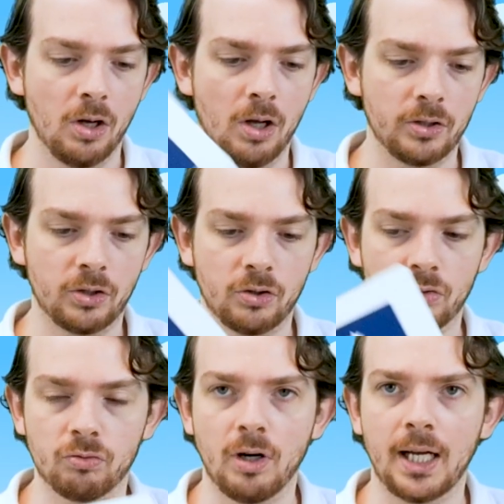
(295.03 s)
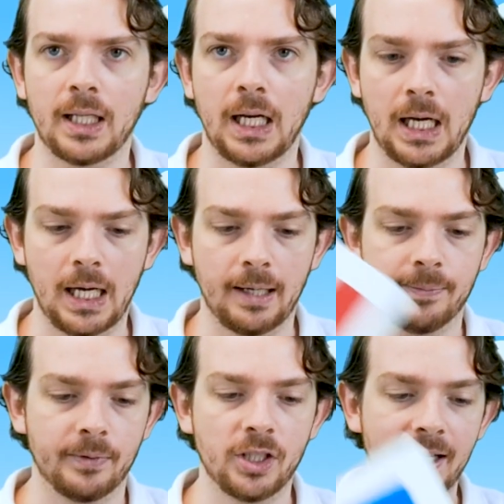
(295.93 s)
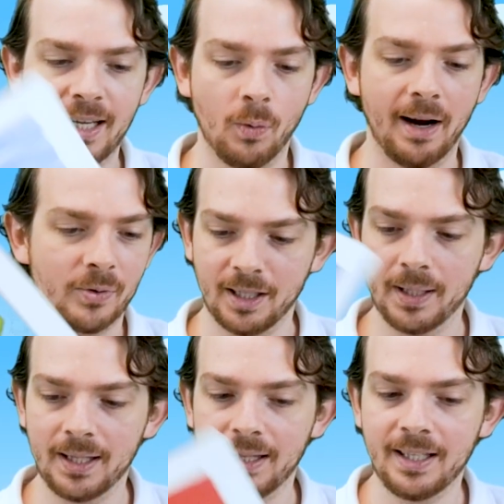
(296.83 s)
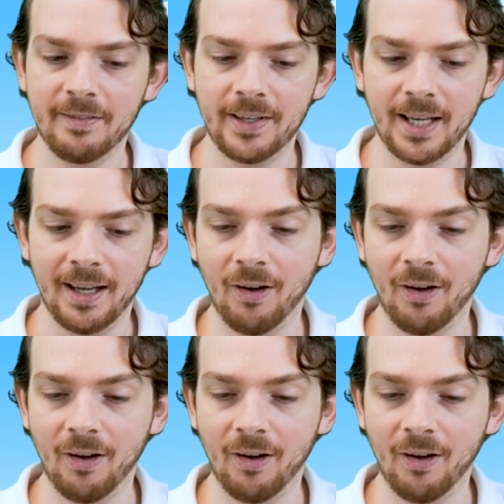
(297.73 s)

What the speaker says: Australia, Bolivia.